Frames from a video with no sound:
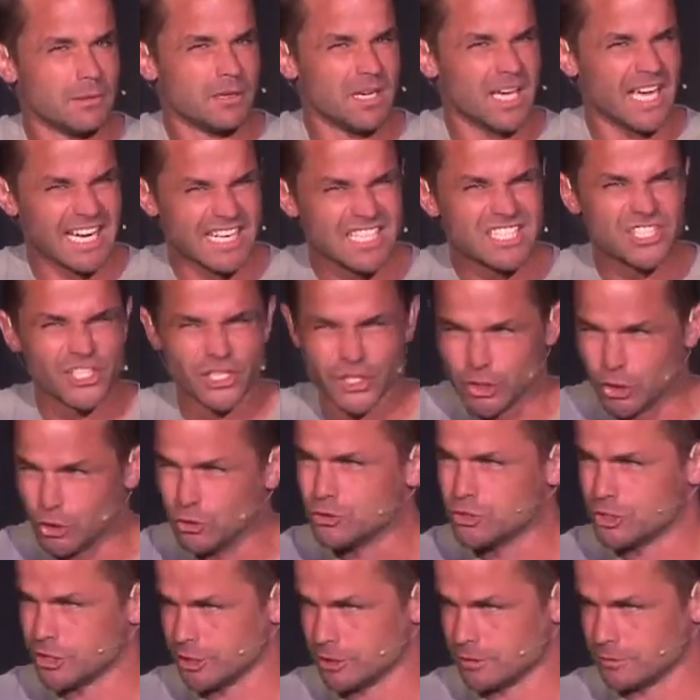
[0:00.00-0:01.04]

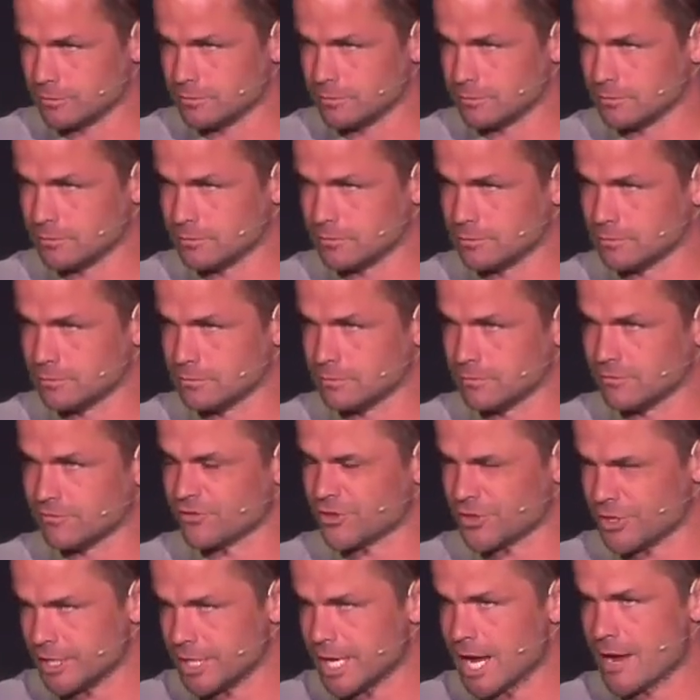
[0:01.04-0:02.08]
execution for
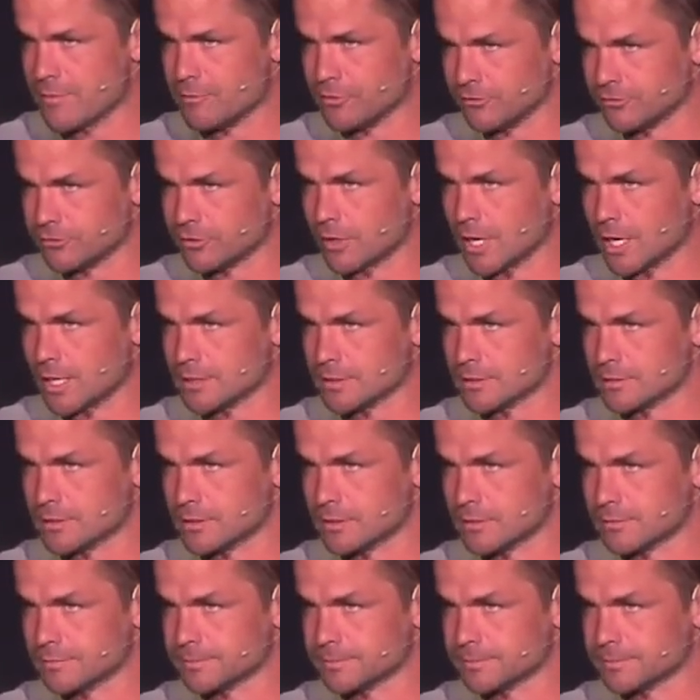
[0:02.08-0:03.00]
the name of Christ.